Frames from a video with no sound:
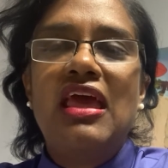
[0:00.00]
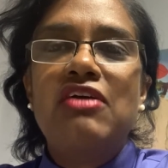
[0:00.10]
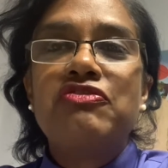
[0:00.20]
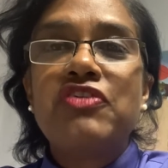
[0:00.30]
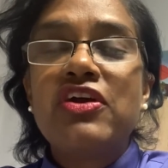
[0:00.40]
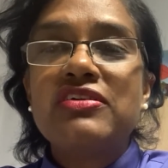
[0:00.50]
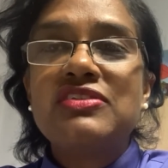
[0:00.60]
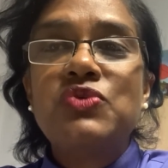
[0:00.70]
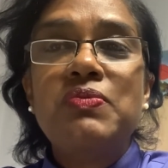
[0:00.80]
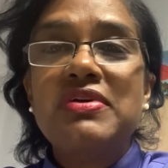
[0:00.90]

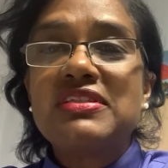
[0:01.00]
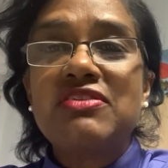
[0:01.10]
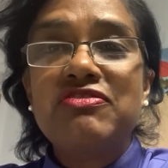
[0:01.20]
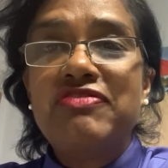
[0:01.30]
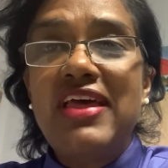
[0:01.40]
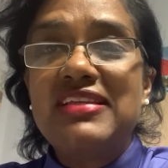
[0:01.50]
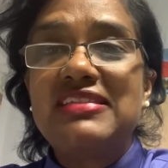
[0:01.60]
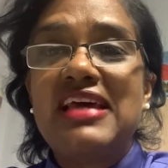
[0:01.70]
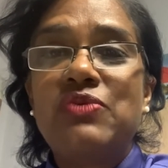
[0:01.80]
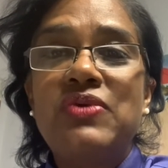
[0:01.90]
First, we must confess
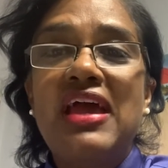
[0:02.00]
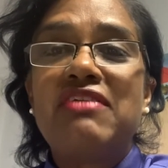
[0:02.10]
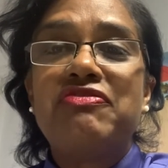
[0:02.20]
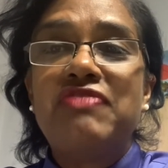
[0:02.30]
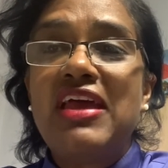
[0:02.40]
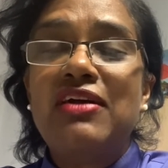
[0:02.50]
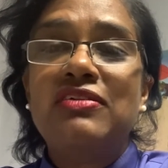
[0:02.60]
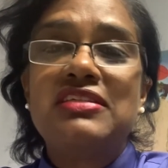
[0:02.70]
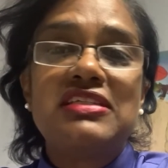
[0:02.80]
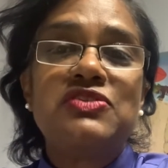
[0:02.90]
that we have
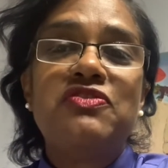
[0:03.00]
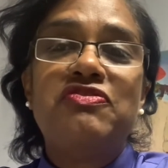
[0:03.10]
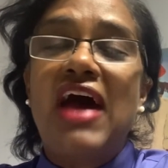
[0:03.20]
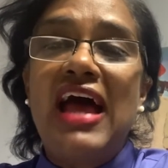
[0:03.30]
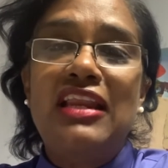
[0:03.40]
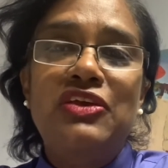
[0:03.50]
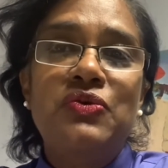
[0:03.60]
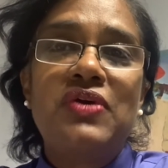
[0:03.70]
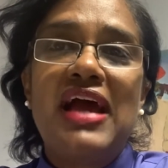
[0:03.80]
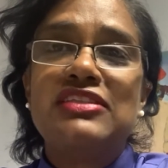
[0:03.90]
failed to
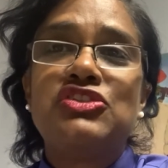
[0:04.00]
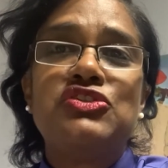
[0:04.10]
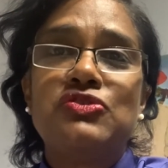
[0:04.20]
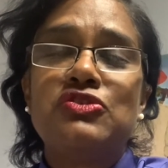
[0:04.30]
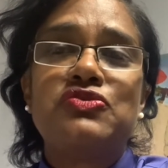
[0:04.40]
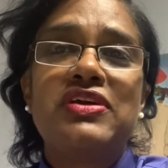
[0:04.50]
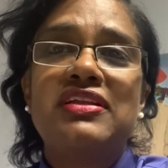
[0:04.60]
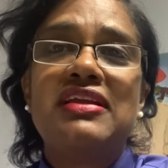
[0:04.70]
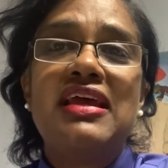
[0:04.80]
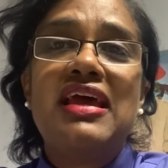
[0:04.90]
value God's
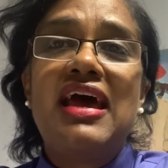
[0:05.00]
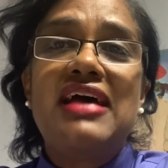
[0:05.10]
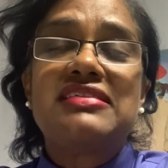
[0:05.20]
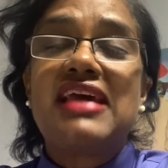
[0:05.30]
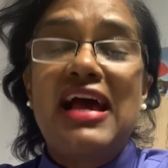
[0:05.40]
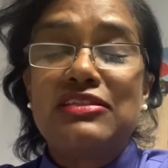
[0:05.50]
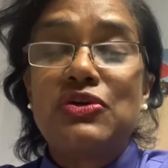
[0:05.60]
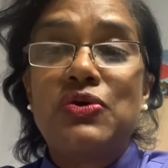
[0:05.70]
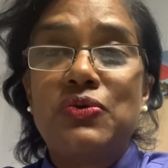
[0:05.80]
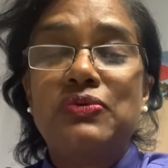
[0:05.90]
children as God's
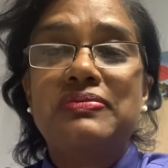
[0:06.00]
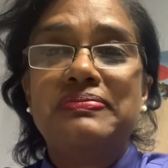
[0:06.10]
own.